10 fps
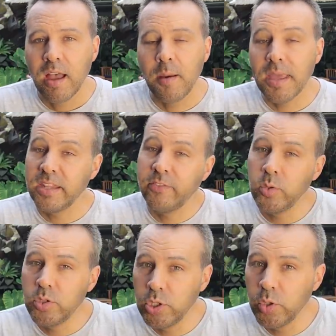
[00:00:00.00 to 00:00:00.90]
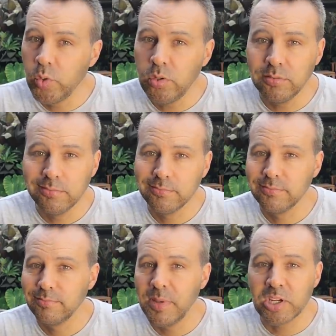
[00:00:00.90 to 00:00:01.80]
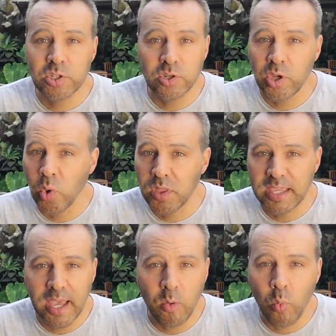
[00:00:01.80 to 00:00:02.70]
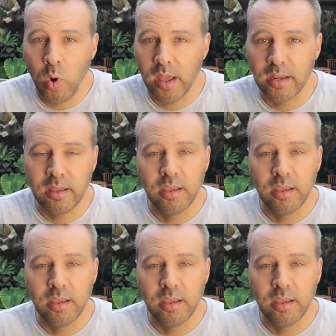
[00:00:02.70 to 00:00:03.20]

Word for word: um, and if you do, make sure you only get one.